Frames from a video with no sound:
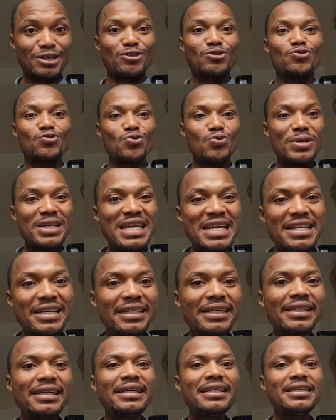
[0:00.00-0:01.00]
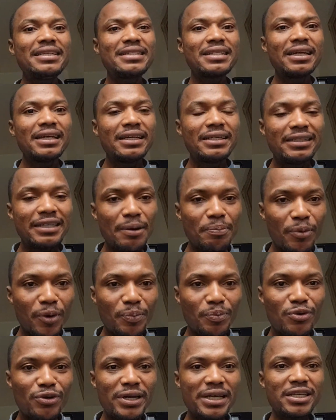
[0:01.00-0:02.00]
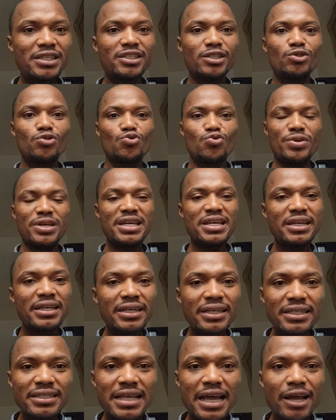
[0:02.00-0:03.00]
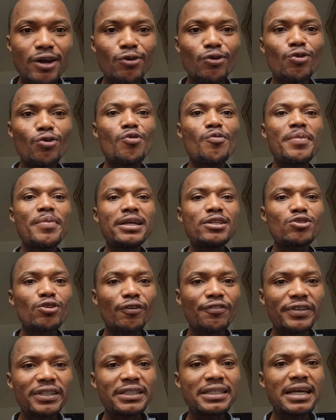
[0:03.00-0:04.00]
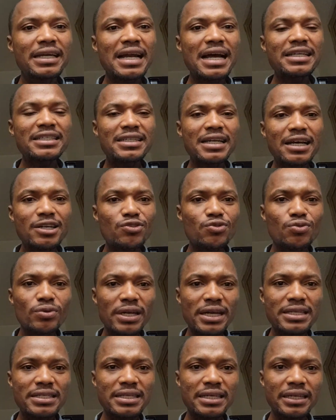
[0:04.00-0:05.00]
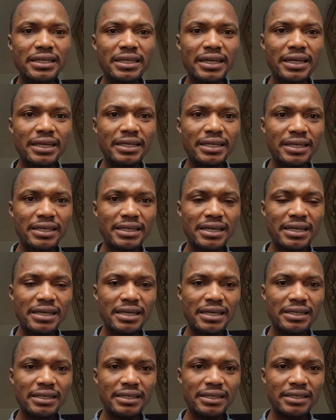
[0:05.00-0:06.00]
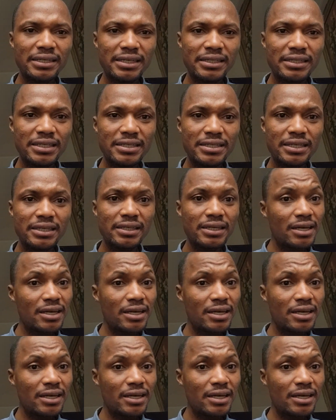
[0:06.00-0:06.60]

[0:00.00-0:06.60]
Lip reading: To increase the population, to increase the enrollment of international students in this.